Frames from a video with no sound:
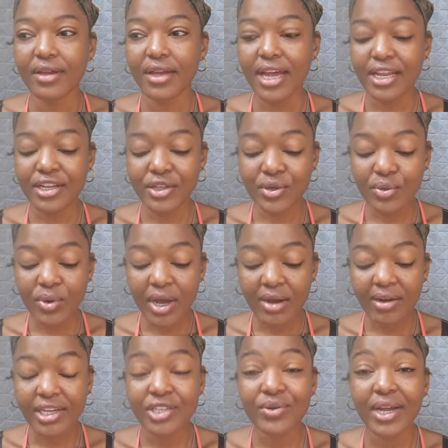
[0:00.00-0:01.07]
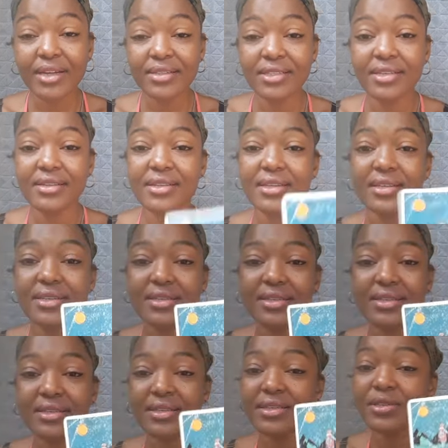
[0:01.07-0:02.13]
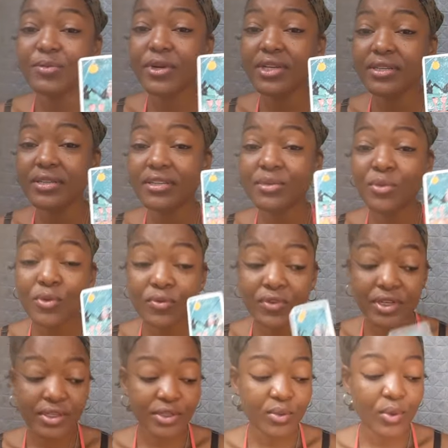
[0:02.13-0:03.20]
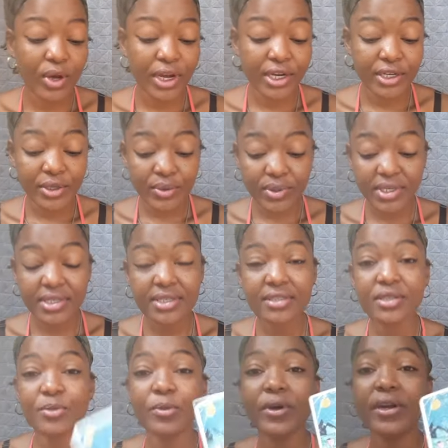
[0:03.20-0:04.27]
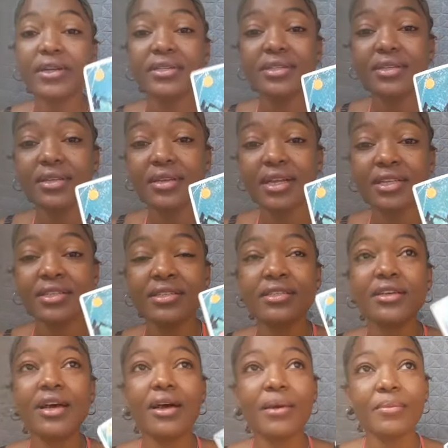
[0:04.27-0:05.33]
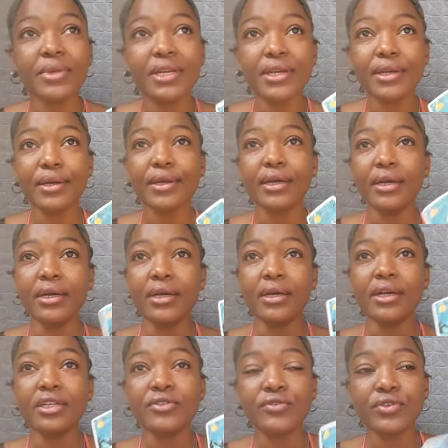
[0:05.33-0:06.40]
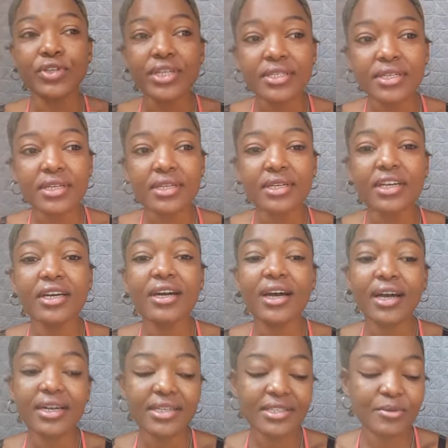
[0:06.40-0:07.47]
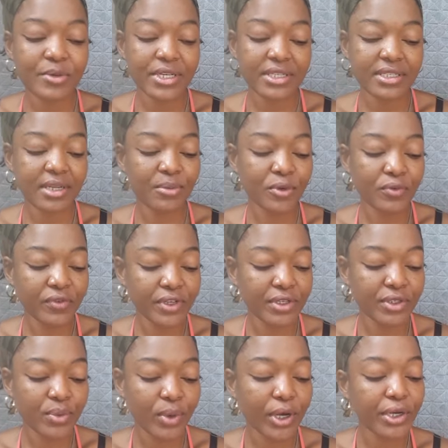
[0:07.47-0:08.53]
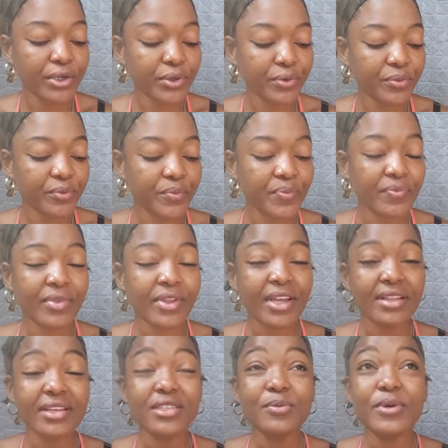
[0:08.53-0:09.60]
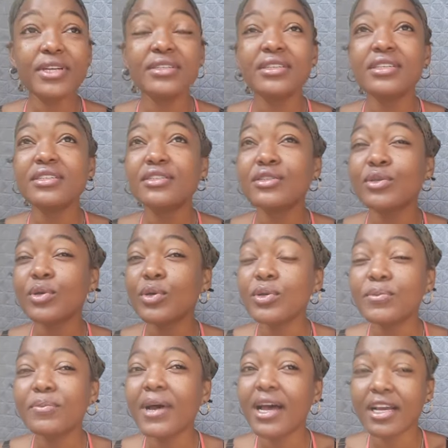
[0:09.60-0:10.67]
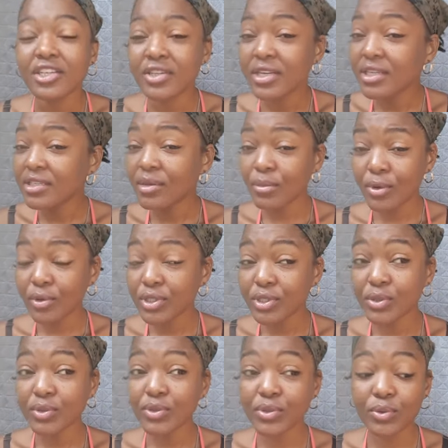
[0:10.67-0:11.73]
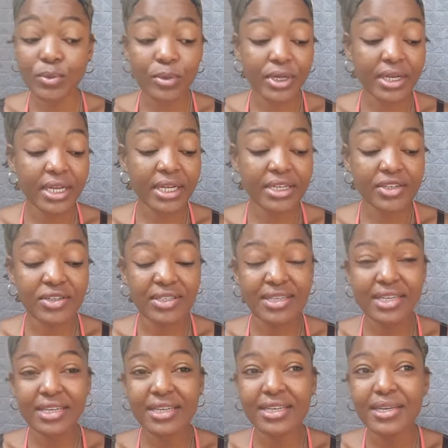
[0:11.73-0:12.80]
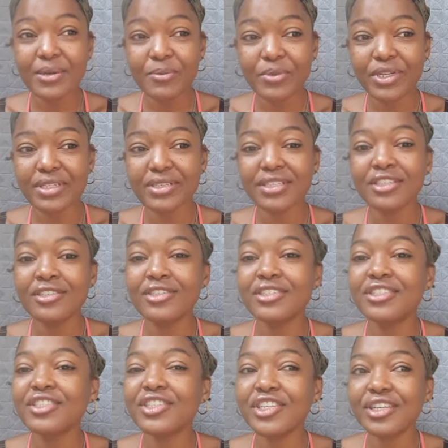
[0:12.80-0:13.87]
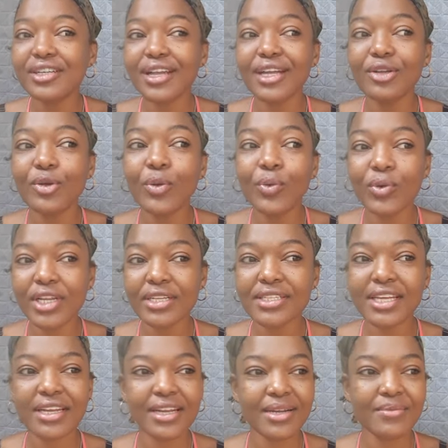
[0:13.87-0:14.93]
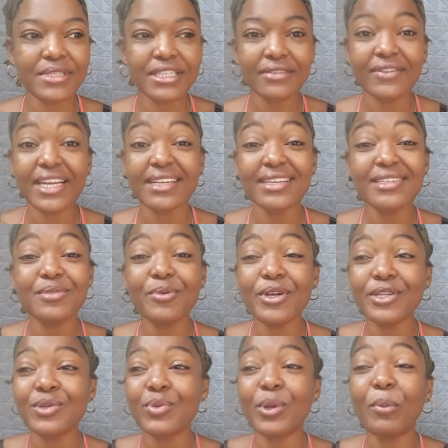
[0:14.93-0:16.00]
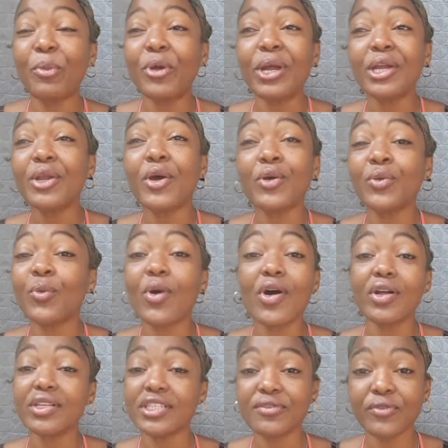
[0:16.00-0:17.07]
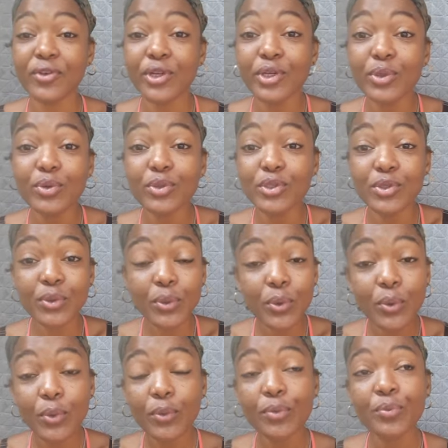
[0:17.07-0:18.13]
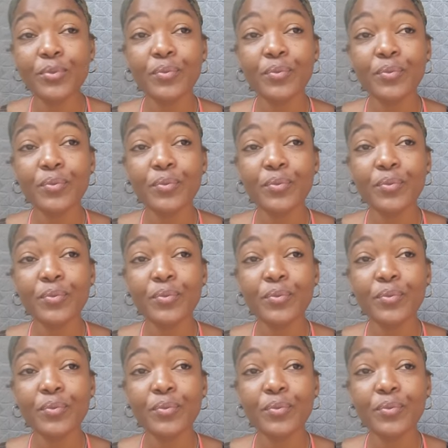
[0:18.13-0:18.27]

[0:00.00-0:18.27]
and you are attracting this this person is moving toward you this is the person that is calmly trusting in their heart space and moving toward you. This person is so passionate about you too, but they just they keep it chill and cool inside of themselves. Like this person will break down walls for you too.